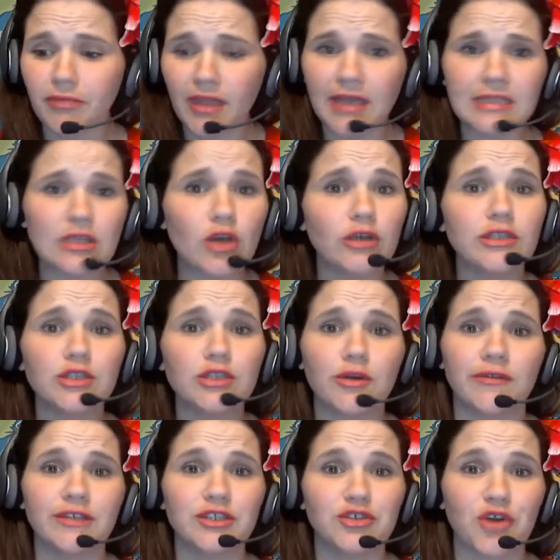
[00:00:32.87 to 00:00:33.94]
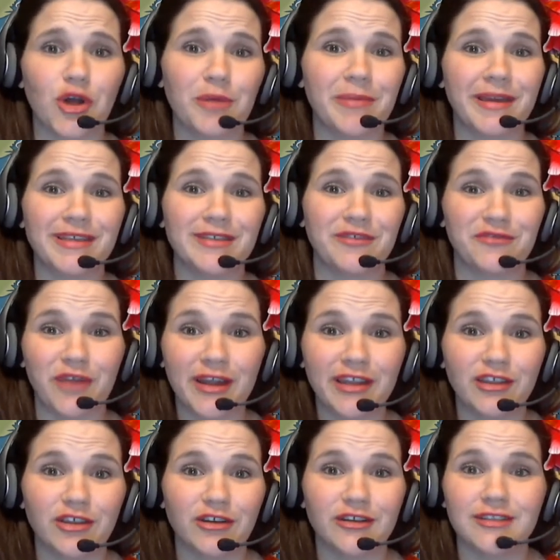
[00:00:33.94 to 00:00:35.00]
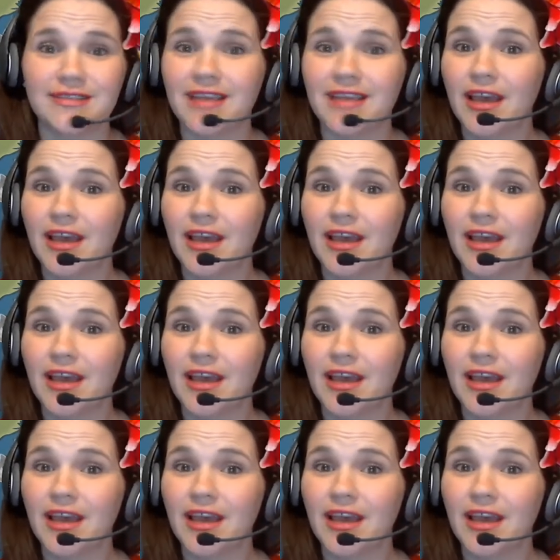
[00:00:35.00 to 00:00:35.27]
as long as you have a strong base of regulars,